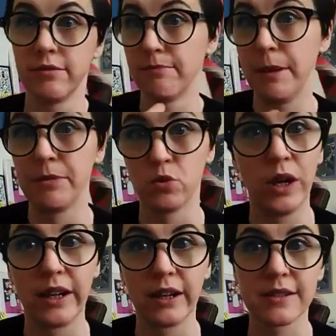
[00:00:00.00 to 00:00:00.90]
people's
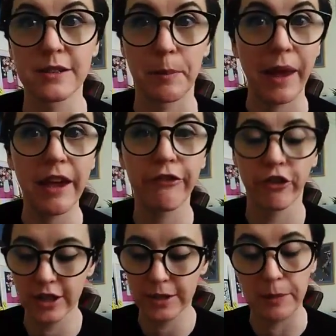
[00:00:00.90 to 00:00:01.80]
willingness to pay for
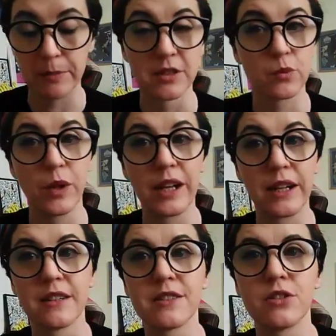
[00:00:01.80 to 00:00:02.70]
it, people's
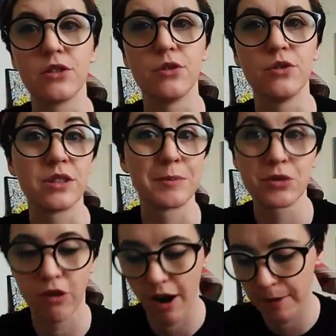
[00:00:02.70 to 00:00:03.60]
willingness to
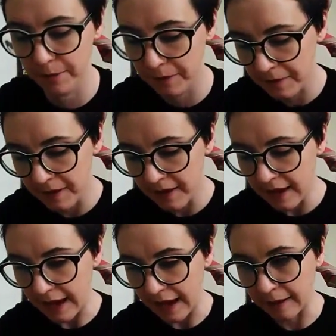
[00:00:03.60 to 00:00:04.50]
subscribe.
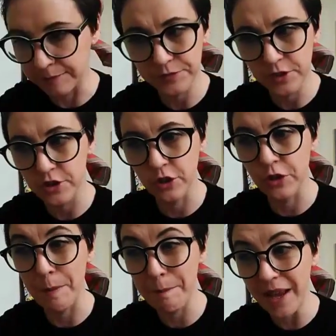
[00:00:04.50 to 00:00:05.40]
So the
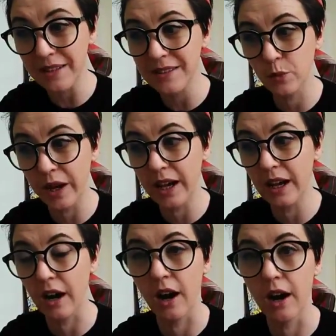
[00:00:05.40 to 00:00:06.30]
best
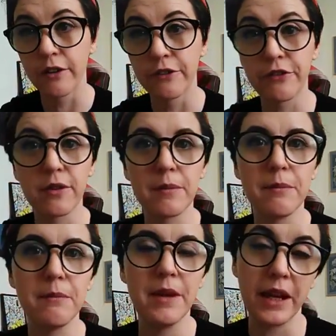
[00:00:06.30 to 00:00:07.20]
way of
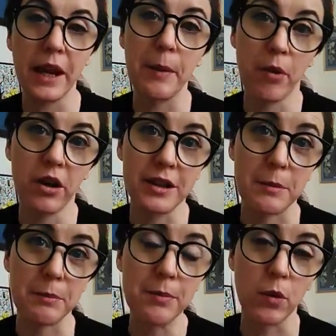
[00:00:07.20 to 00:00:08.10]
making a product
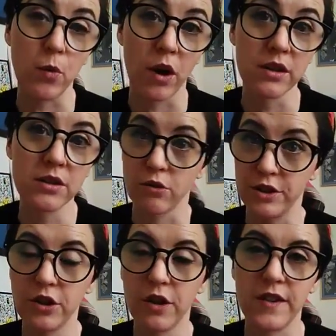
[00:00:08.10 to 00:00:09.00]
that people want or a
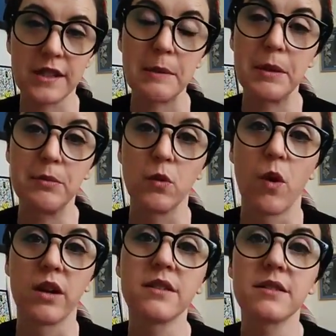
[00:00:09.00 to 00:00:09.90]
service that people
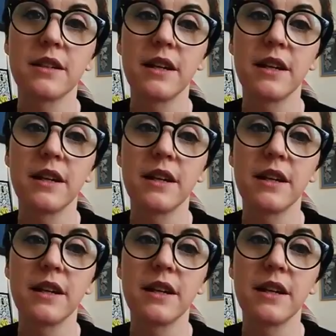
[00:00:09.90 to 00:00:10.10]
want